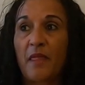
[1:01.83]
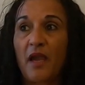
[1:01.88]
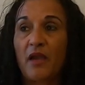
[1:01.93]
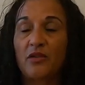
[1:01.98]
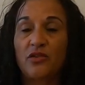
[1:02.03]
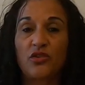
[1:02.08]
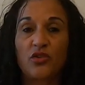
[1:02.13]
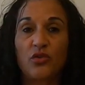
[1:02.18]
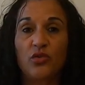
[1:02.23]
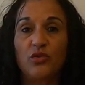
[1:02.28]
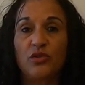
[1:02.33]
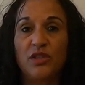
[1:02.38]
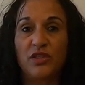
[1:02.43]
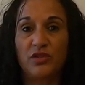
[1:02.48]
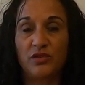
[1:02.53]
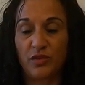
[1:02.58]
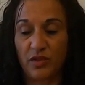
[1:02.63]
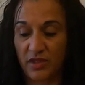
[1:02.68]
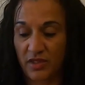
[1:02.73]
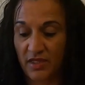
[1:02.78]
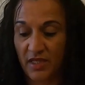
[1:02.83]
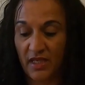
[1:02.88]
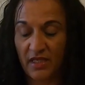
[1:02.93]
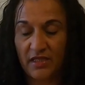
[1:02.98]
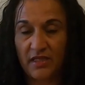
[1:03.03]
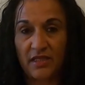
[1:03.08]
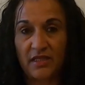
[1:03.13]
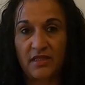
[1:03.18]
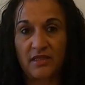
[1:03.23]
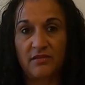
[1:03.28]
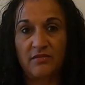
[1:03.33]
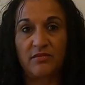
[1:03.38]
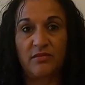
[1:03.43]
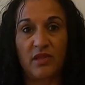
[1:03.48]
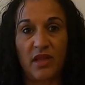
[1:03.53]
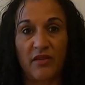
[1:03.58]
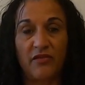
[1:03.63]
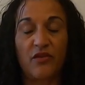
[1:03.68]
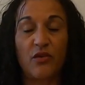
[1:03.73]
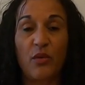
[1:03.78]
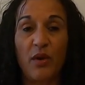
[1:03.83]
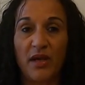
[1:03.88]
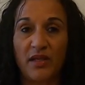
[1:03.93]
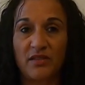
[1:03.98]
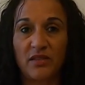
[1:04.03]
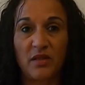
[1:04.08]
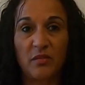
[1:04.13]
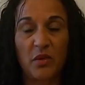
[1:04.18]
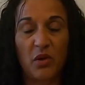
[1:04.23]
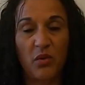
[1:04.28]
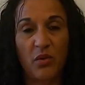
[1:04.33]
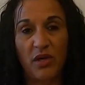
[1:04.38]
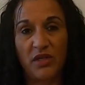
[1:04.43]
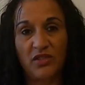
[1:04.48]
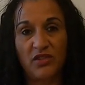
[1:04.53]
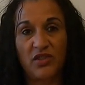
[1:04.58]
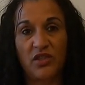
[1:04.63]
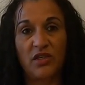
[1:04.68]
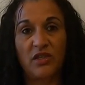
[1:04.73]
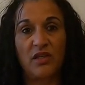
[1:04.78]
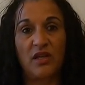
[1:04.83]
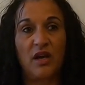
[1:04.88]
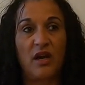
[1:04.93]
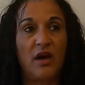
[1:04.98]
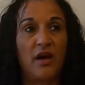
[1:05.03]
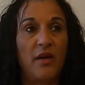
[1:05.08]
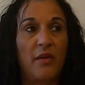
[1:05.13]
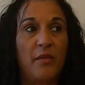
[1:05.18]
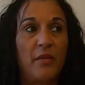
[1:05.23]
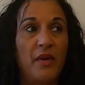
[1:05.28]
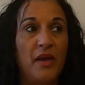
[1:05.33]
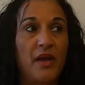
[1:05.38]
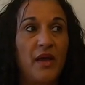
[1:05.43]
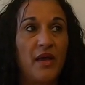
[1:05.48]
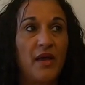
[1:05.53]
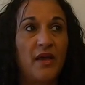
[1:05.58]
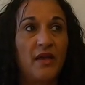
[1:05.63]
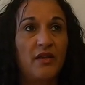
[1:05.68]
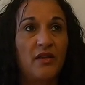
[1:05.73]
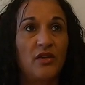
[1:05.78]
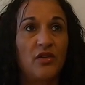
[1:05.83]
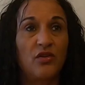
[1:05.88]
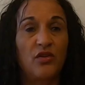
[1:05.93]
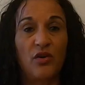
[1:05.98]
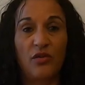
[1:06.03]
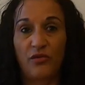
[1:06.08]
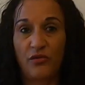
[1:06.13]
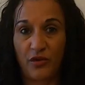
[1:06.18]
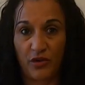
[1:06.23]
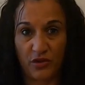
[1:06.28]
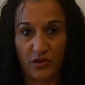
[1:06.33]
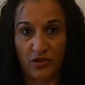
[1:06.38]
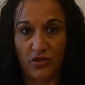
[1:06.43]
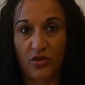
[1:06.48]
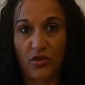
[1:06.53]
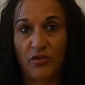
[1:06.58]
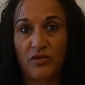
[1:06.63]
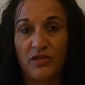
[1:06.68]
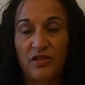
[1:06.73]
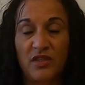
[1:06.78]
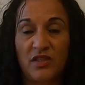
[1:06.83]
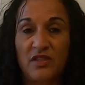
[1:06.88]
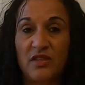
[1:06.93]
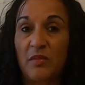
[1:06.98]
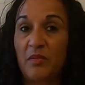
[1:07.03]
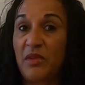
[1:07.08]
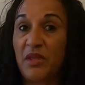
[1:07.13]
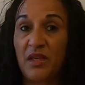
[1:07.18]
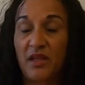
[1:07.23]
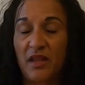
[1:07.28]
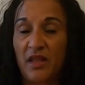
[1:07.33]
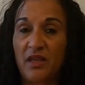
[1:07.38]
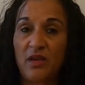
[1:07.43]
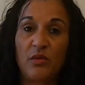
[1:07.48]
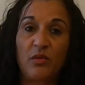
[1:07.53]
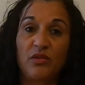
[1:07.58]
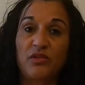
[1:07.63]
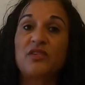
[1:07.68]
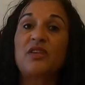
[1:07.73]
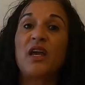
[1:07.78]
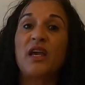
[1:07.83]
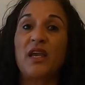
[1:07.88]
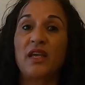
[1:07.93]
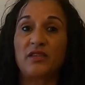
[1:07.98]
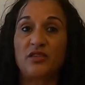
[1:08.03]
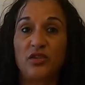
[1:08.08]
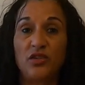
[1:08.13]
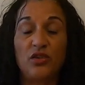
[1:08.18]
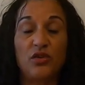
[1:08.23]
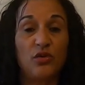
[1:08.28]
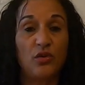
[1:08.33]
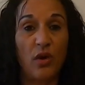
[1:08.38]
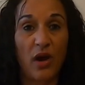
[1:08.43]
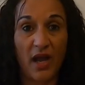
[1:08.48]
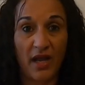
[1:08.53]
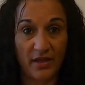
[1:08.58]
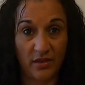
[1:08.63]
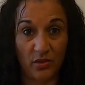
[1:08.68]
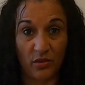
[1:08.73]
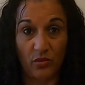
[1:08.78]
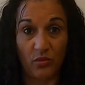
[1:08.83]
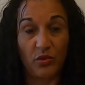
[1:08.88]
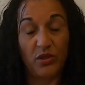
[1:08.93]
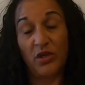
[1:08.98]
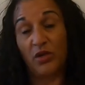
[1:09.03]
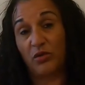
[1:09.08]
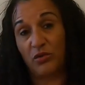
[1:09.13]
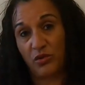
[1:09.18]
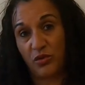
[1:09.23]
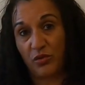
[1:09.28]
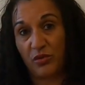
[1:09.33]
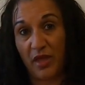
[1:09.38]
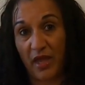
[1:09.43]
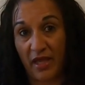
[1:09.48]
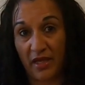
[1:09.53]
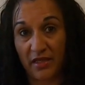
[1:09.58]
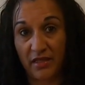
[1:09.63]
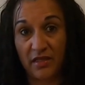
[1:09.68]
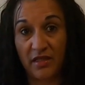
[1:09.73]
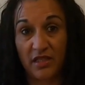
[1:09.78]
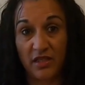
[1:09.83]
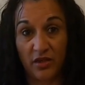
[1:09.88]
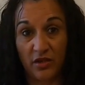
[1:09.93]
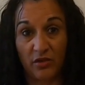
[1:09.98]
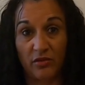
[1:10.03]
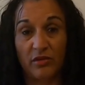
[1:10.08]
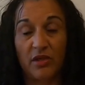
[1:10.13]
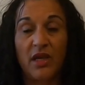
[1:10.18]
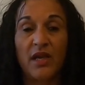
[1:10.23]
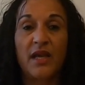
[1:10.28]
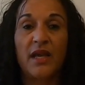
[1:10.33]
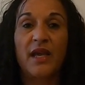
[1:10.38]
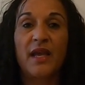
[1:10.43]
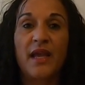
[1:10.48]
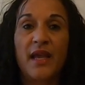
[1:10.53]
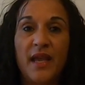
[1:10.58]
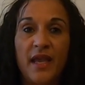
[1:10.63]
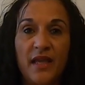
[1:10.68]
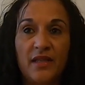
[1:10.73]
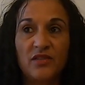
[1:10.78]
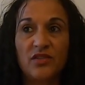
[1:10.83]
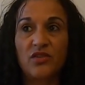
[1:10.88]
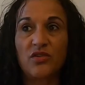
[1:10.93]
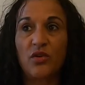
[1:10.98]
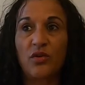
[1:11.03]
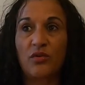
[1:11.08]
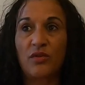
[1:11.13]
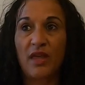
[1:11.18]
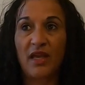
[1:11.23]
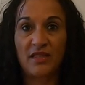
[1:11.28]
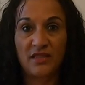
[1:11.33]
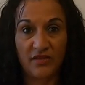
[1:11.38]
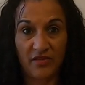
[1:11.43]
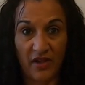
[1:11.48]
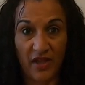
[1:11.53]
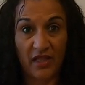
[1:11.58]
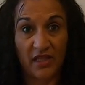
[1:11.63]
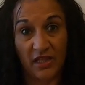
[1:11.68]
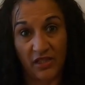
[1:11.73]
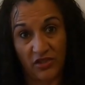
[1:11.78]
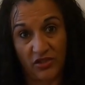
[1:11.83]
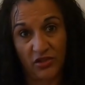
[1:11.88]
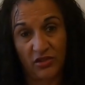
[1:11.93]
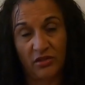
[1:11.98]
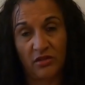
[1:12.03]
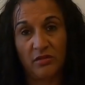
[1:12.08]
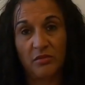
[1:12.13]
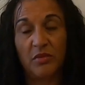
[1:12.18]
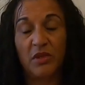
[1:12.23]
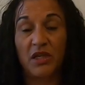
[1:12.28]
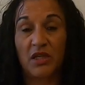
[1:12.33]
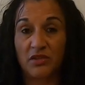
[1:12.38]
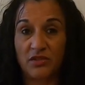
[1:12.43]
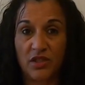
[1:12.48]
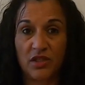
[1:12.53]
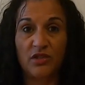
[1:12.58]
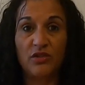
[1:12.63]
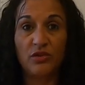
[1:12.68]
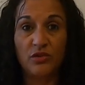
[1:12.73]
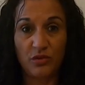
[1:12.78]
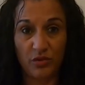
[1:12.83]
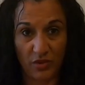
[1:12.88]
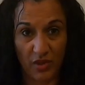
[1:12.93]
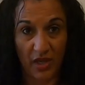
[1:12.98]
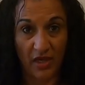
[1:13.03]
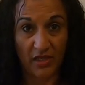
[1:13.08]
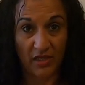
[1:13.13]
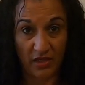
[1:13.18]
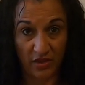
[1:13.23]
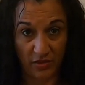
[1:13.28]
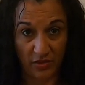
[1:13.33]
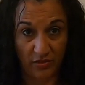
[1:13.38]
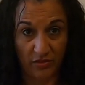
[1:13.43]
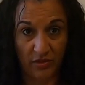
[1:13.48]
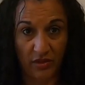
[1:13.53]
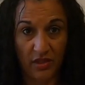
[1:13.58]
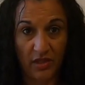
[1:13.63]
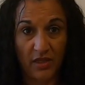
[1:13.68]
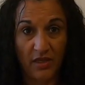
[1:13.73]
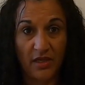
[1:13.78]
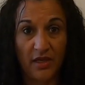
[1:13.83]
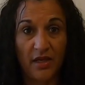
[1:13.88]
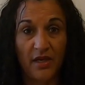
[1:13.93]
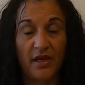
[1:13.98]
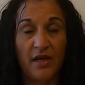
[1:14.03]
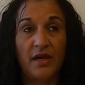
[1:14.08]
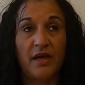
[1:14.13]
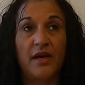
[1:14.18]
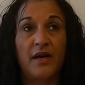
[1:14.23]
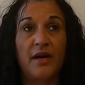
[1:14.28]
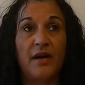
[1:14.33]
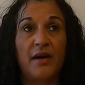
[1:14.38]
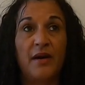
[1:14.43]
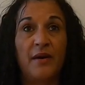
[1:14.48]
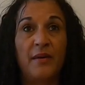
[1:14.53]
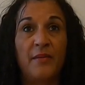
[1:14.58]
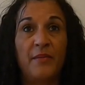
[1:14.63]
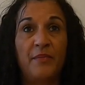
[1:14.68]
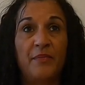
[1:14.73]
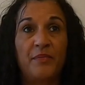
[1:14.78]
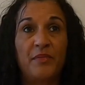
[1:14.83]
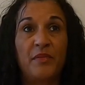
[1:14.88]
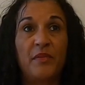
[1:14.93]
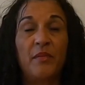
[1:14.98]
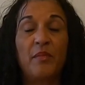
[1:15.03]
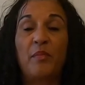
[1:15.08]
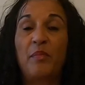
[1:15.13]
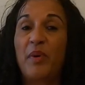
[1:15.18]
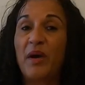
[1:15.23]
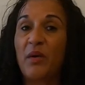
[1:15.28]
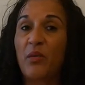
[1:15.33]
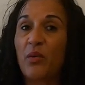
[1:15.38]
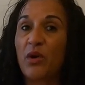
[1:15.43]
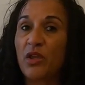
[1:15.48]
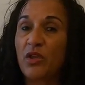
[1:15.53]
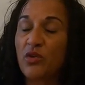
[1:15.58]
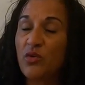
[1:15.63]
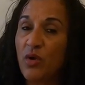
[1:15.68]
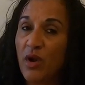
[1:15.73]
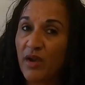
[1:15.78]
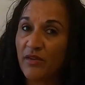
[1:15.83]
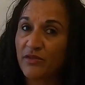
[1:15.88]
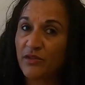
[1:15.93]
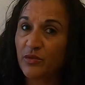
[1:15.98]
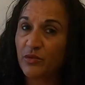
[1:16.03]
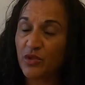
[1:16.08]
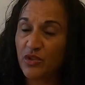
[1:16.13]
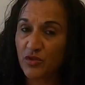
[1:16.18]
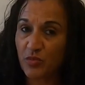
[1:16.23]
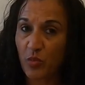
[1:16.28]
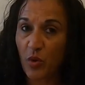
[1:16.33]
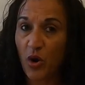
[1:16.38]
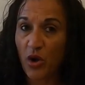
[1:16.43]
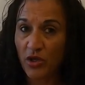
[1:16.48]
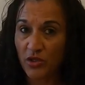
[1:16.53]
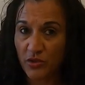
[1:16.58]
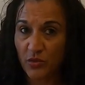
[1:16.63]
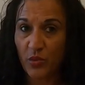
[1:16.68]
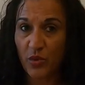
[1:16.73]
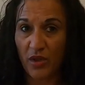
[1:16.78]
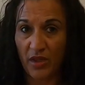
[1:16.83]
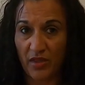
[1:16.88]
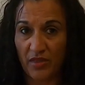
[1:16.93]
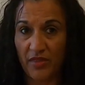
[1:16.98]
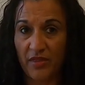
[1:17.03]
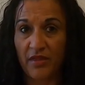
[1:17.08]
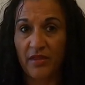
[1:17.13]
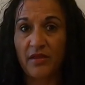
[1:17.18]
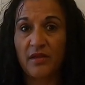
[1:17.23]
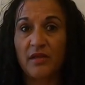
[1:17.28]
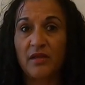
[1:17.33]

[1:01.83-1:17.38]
School districts like to, if you ask them a question, for a service or something, they will say to you, we don't do that here. And so that's a violation because they do that here. But what you have to respond with